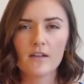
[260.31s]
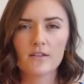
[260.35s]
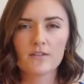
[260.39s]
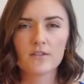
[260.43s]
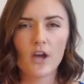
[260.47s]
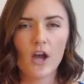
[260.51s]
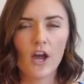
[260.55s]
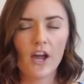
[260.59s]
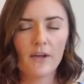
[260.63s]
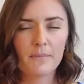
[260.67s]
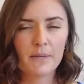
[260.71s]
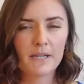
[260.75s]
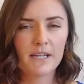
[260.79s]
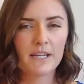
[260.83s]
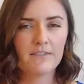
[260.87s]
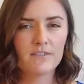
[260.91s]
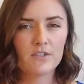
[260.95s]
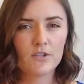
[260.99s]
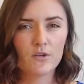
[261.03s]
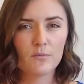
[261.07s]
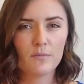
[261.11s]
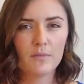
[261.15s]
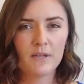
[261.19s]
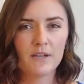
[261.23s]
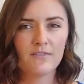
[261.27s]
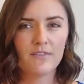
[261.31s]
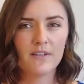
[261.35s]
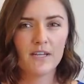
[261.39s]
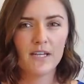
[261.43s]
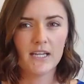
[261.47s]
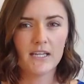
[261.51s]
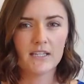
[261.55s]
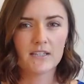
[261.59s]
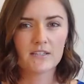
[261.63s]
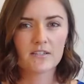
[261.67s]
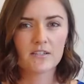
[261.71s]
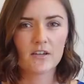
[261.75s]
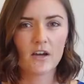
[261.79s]
So I hope it gives you a bit of
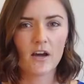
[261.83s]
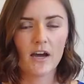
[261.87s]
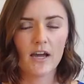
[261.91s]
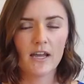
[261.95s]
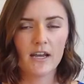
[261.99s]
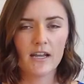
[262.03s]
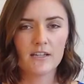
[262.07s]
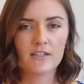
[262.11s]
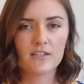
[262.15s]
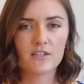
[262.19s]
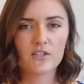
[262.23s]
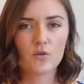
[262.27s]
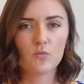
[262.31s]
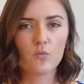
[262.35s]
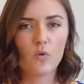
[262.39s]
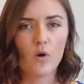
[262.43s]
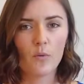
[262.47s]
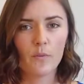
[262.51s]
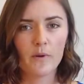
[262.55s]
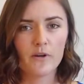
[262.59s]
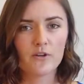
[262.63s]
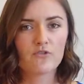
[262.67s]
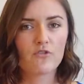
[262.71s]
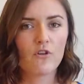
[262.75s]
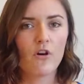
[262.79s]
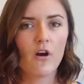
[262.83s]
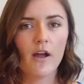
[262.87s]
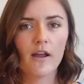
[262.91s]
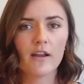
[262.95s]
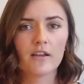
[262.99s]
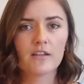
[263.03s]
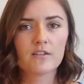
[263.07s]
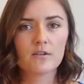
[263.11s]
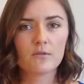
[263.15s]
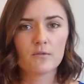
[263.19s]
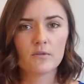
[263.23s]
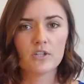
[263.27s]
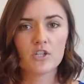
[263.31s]
an insight as to what we're
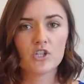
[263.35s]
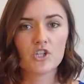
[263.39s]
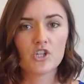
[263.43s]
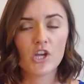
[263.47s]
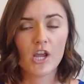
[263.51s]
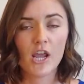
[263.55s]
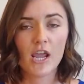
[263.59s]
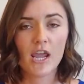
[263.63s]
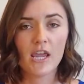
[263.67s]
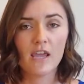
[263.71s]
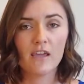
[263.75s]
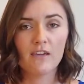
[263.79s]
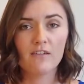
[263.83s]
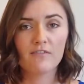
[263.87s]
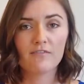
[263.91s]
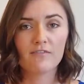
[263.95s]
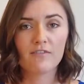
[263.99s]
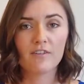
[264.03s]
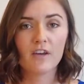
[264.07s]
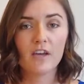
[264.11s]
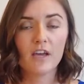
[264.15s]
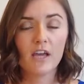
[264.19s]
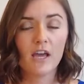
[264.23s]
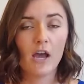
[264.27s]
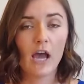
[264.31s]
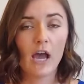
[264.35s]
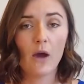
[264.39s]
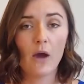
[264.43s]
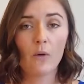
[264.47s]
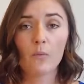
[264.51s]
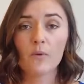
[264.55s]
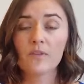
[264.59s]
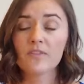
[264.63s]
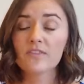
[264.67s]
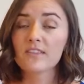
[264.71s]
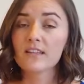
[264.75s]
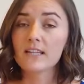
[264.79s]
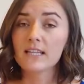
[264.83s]
trying to achieve
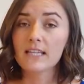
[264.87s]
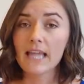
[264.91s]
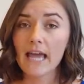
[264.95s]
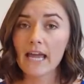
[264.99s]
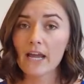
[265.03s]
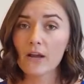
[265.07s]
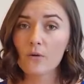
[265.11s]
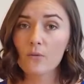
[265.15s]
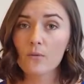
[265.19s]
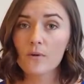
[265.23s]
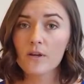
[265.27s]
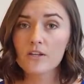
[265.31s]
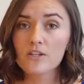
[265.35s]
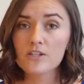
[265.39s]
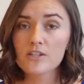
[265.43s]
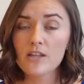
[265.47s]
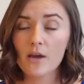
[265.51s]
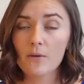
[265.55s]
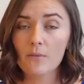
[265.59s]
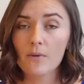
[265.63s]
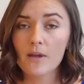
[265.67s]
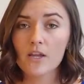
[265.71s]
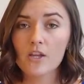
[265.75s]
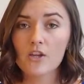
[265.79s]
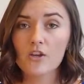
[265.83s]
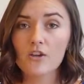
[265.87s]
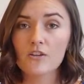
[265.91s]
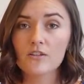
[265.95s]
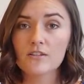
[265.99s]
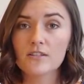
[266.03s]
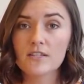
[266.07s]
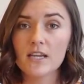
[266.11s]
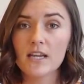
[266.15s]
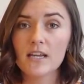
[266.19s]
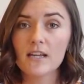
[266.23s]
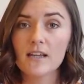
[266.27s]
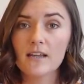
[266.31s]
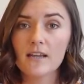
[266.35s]
with the language that we're
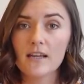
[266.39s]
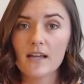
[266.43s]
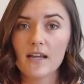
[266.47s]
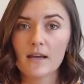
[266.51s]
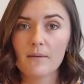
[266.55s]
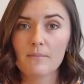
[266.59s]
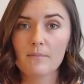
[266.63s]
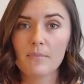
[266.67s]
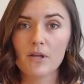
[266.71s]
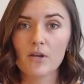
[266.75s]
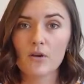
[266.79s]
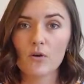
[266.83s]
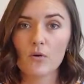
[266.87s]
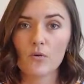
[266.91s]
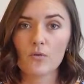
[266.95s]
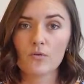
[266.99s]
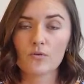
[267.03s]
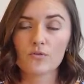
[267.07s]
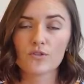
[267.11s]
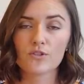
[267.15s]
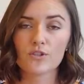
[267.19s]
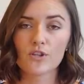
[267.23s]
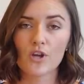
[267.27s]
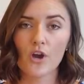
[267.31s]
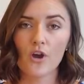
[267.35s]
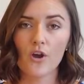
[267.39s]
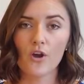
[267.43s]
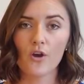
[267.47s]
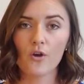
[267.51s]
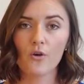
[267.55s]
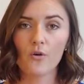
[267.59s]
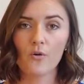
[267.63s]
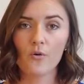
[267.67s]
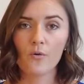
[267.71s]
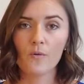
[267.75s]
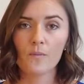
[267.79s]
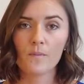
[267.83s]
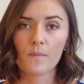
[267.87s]
using, but
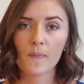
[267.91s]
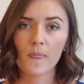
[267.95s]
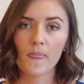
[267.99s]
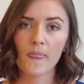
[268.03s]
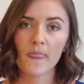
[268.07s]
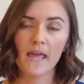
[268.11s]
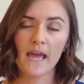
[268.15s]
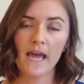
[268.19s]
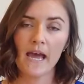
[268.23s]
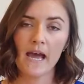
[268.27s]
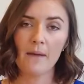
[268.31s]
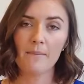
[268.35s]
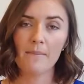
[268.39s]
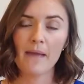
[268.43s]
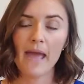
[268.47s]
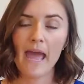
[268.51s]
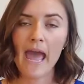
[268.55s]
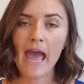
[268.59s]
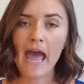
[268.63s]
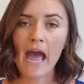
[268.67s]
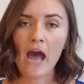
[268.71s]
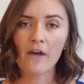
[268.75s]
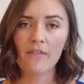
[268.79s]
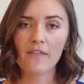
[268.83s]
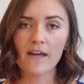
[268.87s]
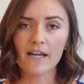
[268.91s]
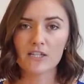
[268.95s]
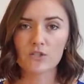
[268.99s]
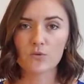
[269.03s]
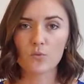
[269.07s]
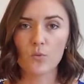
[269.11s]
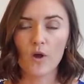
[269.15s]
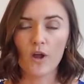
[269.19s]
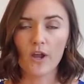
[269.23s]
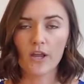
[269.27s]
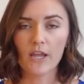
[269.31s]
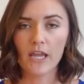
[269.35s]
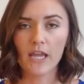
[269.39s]
also how
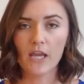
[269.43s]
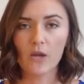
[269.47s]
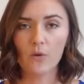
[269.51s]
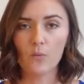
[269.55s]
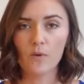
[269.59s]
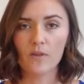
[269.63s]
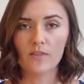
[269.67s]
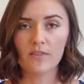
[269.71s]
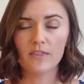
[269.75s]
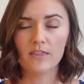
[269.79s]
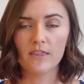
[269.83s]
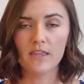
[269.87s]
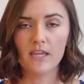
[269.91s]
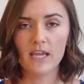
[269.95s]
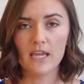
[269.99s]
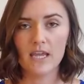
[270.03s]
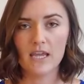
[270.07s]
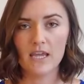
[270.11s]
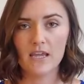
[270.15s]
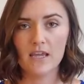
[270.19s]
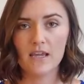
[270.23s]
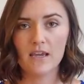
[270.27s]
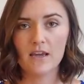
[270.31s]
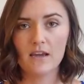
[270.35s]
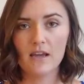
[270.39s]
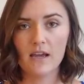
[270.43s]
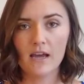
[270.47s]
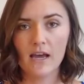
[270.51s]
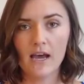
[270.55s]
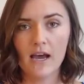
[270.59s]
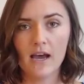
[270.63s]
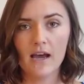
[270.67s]
that's working with the